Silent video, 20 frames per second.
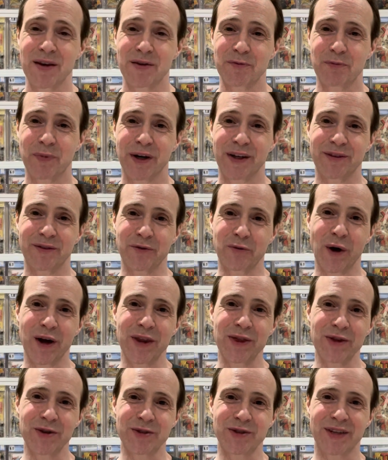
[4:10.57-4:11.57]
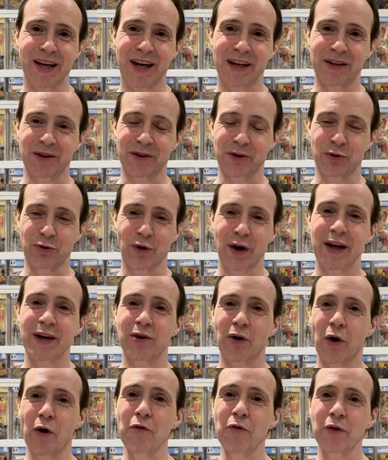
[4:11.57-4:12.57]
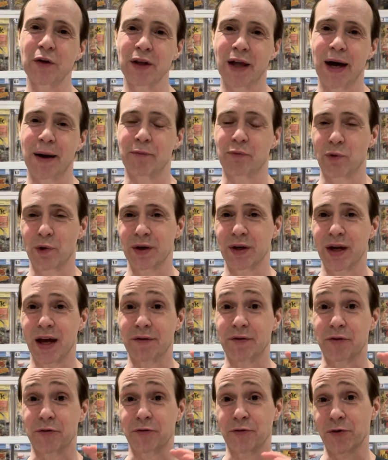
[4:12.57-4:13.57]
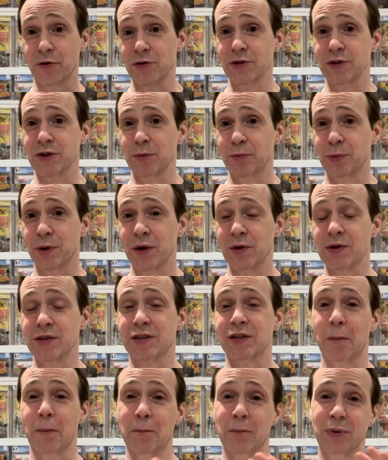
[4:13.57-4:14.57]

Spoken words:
But when there's that great overlap where you have a first appearance